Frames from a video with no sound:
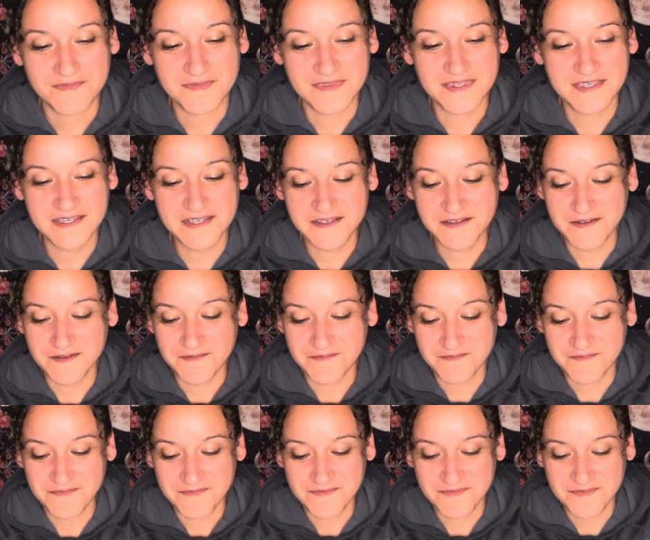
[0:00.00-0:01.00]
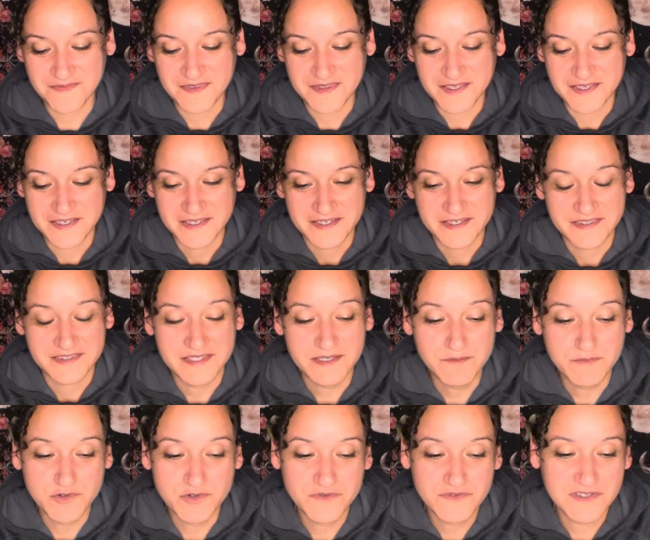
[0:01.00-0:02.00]
Yeah. They
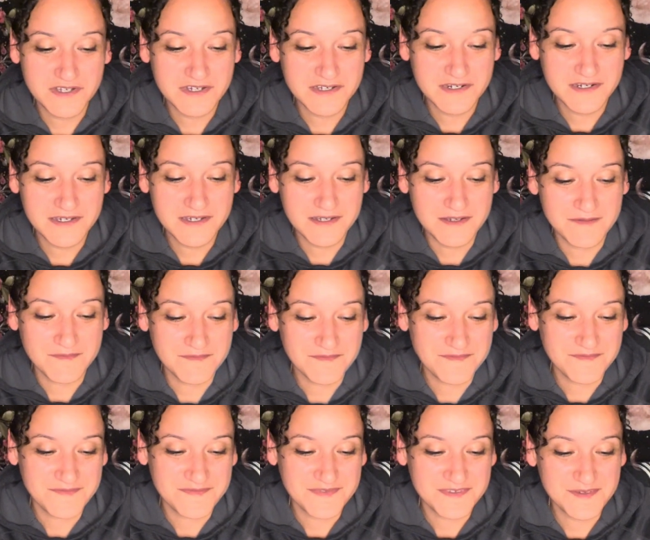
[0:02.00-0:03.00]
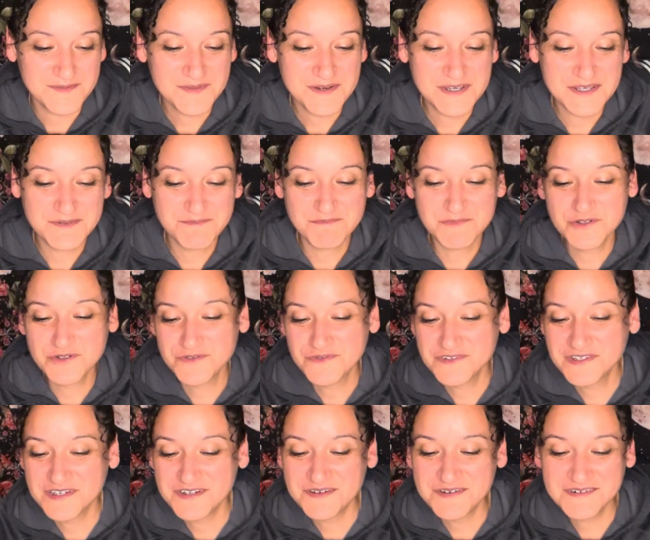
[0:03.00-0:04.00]
moved on up. Somebody moved
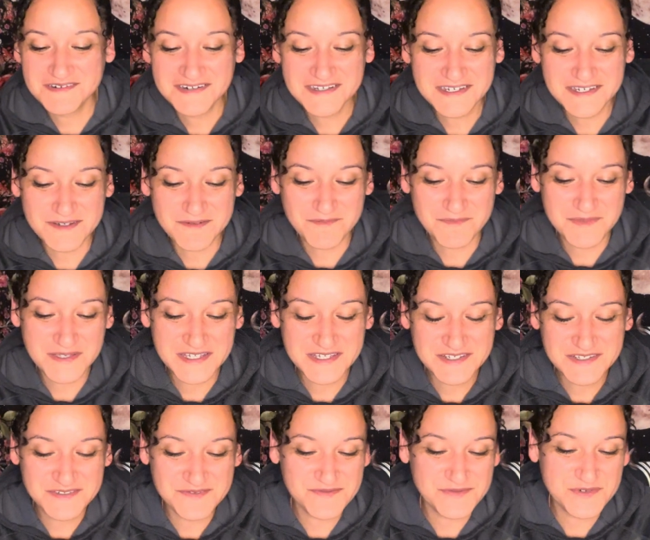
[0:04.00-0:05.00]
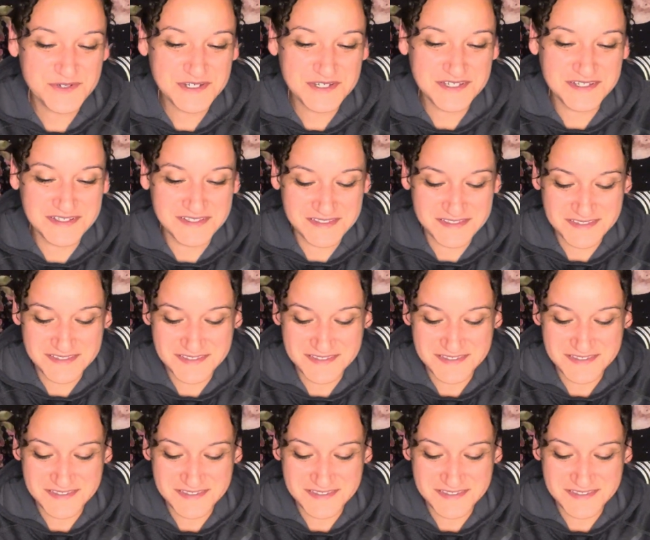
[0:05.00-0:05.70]
on up. Page of Wands.